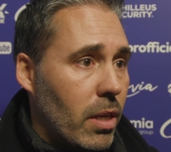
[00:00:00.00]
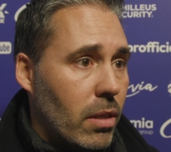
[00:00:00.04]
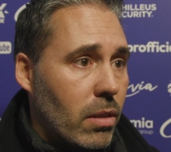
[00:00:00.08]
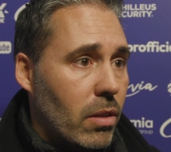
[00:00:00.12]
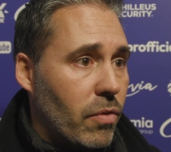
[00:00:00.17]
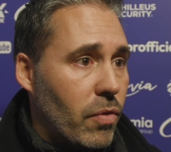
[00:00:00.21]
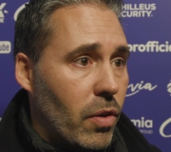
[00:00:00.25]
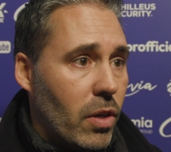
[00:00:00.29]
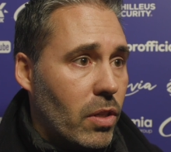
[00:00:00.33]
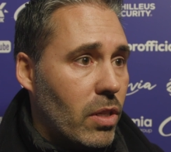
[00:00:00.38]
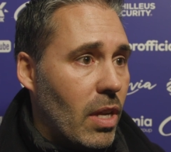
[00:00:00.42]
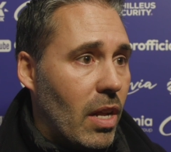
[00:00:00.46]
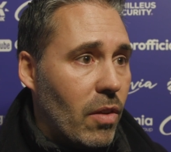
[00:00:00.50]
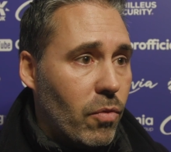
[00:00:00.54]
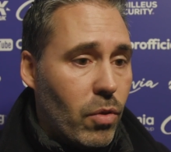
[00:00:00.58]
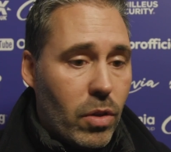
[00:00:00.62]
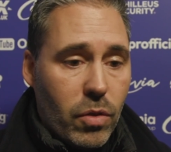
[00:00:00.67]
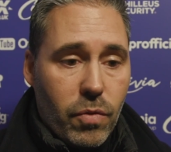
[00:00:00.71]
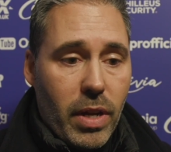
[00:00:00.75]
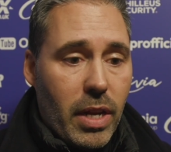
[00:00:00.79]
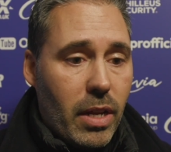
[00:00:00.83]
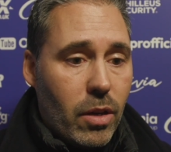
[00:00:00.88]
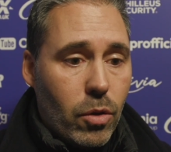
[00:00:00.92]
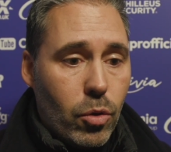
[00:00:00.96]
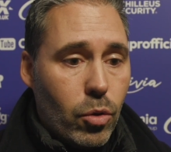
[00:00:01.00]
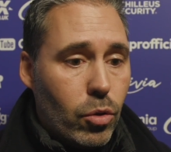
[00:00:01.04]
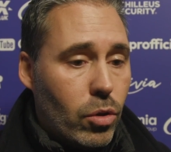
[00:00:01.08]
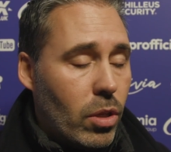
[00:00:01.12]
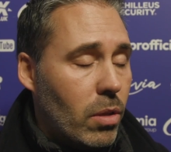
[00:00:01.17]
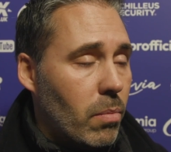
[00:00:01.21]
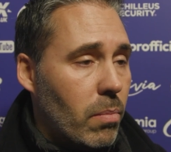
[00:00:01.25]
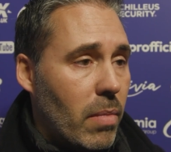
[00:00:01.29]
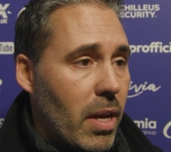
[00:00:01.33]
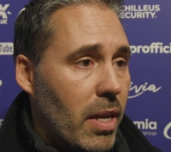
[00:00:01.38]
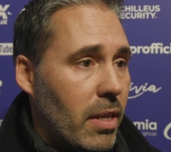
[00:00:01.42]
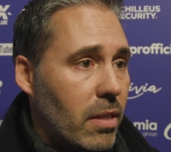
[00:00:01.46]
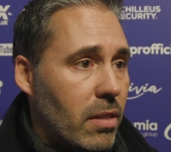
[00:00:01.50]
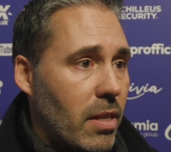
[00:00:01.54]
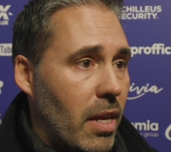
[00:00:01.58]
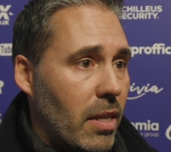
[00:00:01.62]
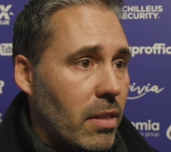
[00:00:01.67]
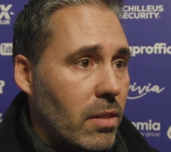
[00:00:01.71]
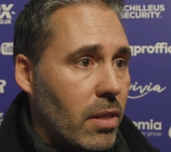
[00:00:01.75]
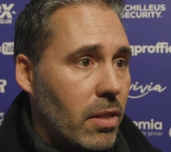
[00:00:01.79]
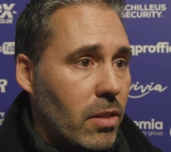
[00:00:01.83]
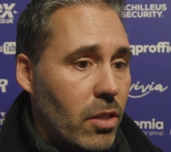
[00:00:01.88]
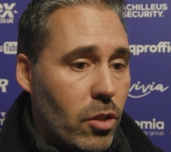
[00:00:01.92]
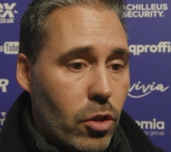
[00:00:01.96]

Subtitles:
The first half was very good in many senses.